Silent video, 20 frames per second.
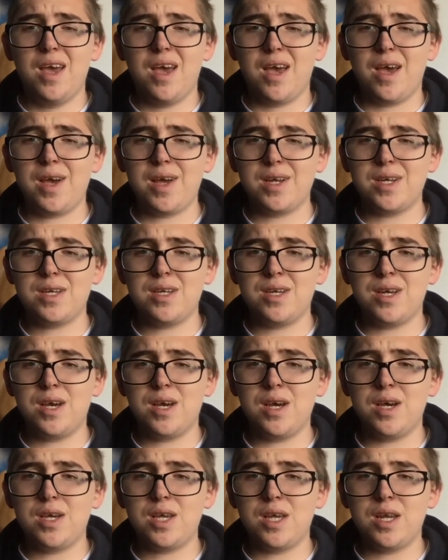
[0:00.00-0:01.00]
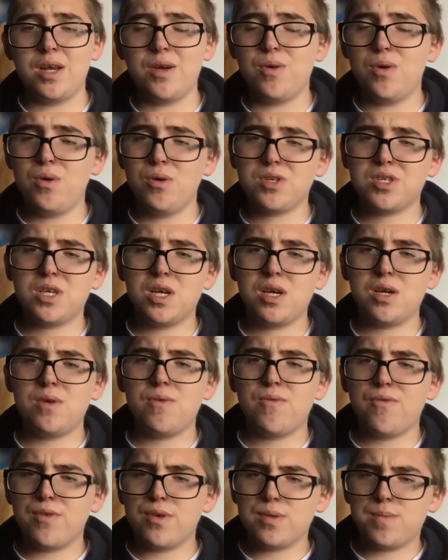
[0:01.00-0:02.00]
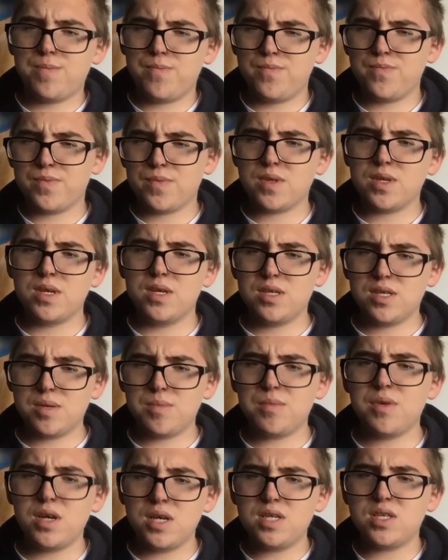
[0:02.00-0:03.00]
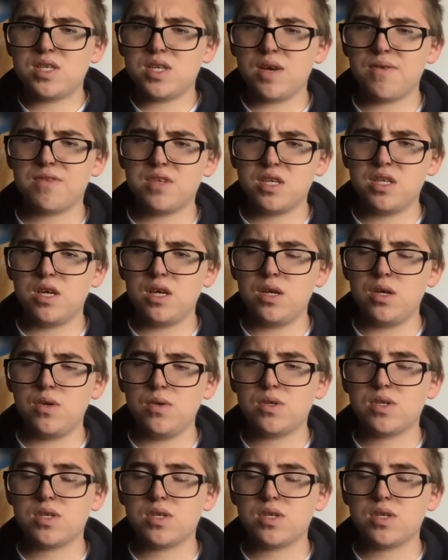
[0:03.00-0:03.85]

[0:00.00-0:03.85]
and you know, also for some nice stuff to do.